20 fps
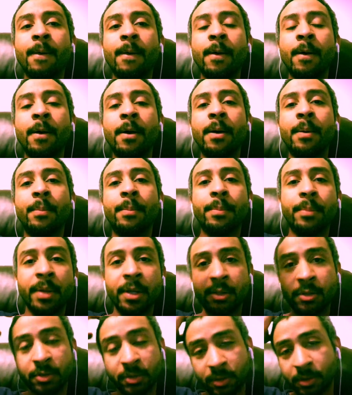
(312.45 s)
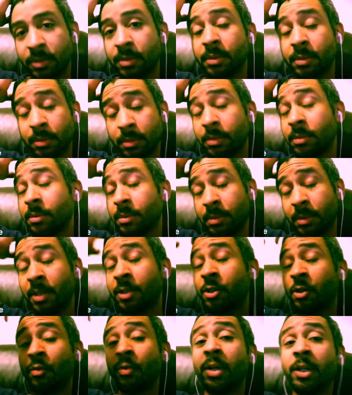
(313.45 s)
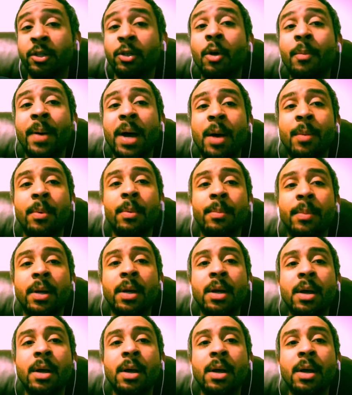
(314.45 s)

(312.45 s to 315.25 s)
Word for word: Um, it's it's a really dope album.